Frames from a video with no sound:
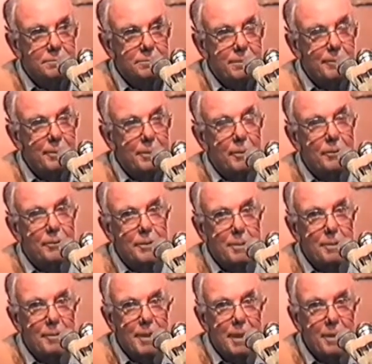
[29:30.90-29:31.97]
probably a little
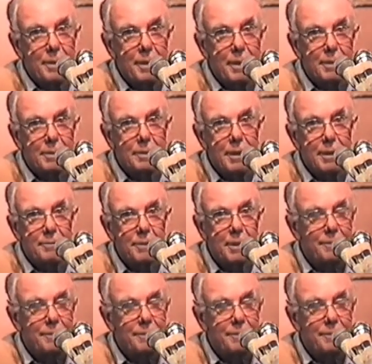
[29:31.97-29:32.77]
trip around an aircraft